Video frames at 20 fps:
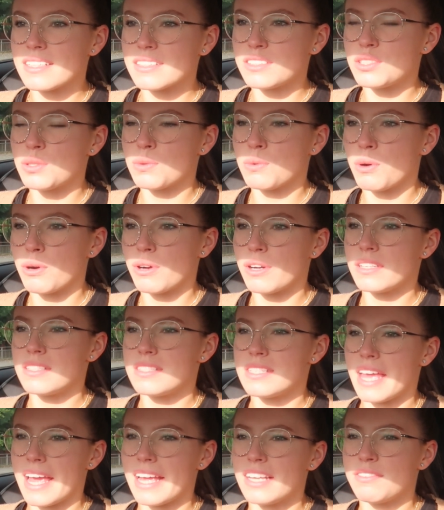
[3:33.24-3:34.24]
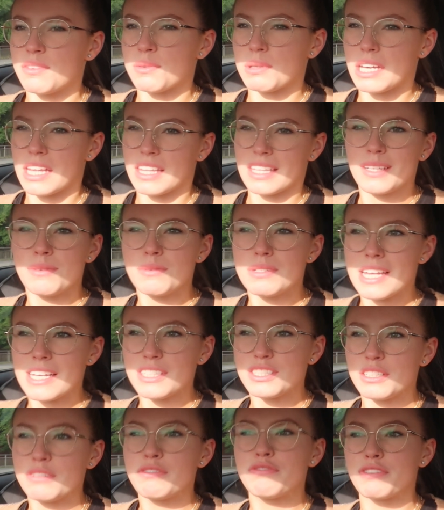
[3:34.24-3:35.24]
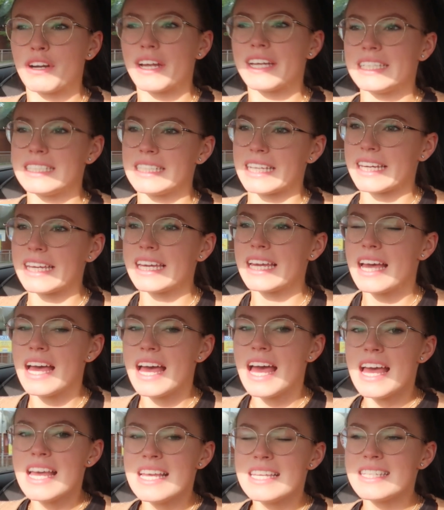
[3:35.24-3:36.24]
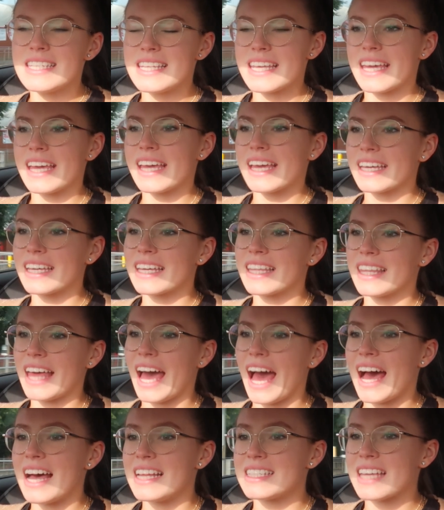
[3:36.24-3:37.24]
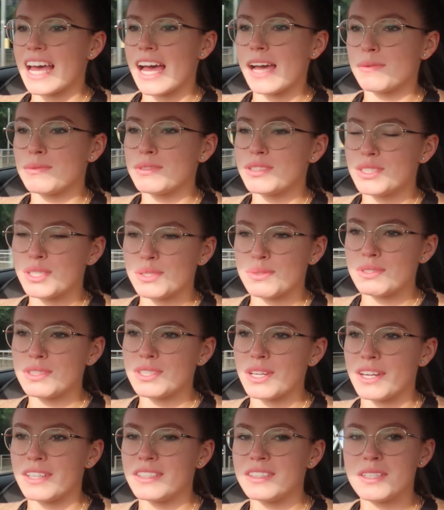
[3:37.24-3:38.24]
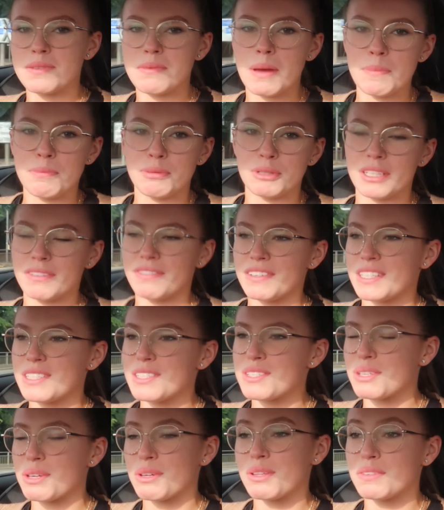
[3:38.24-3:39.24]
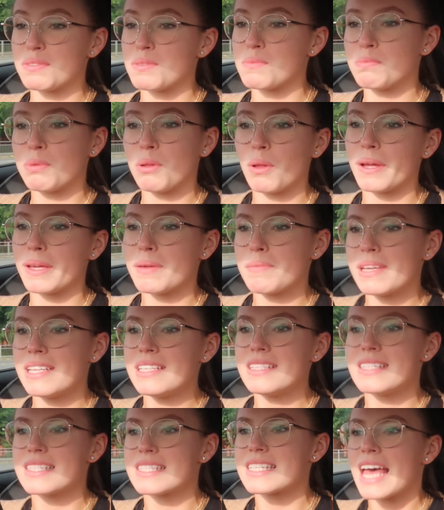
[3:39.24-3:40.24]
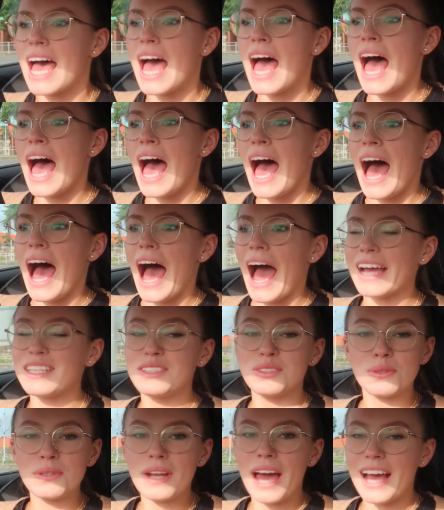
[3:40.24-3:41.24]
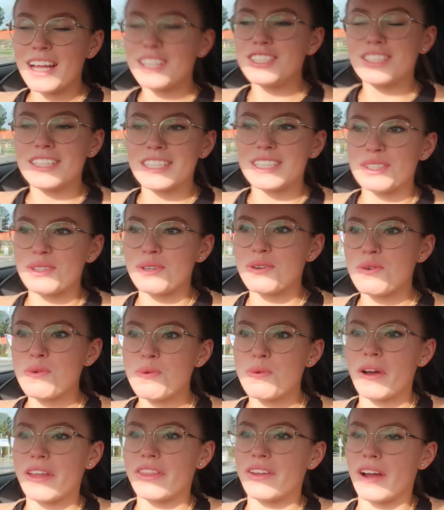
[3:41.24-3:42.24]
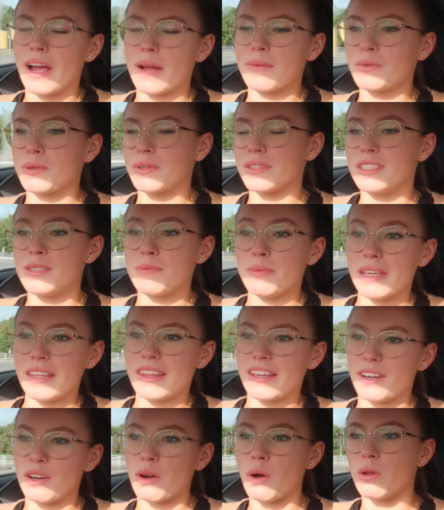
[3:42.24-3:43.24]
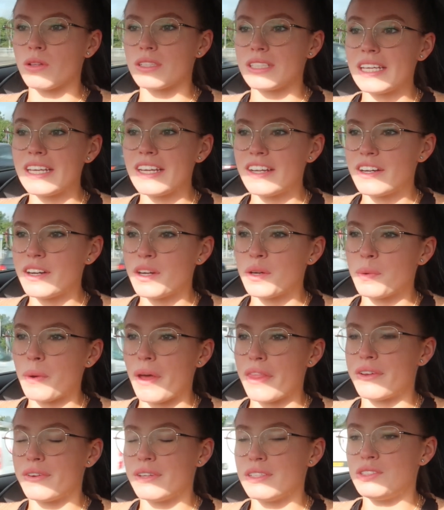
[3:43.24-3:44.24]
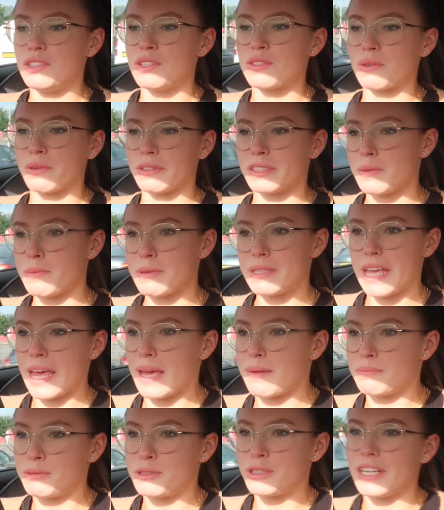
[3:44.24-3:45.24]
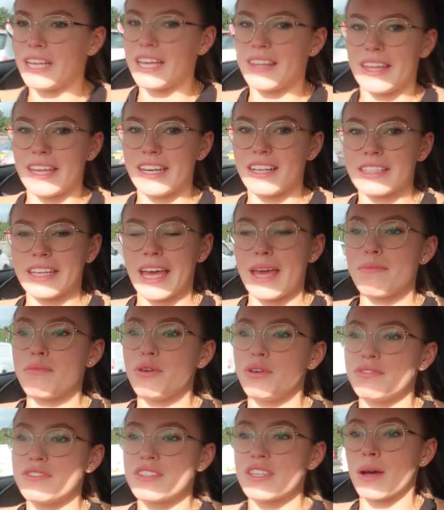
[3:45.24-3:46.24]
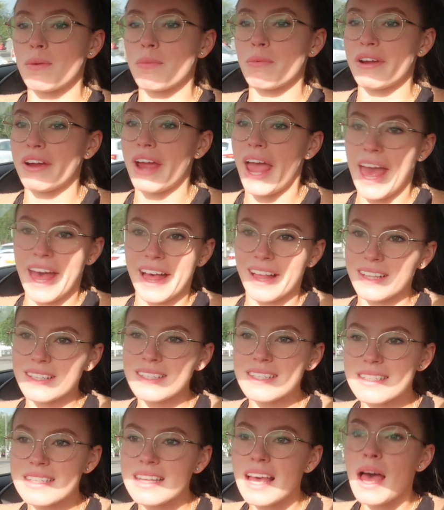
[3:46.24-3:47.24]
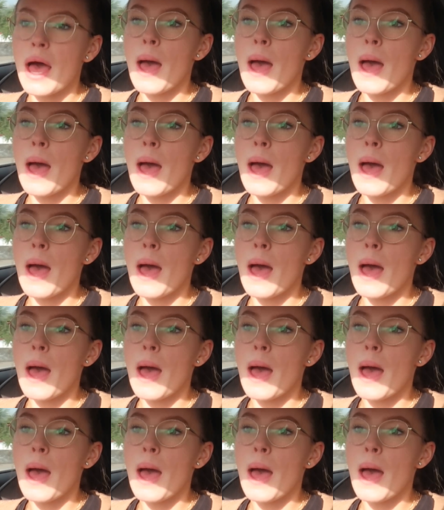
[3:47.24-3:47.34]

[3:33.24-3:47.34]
towards the end of the week, I think it was actually Friday, saying that I was to return to my previous school of employment. I don't actually know whether I'm going to be there all year or whether it's just going to be temporary and then I'll get moved somewhere else.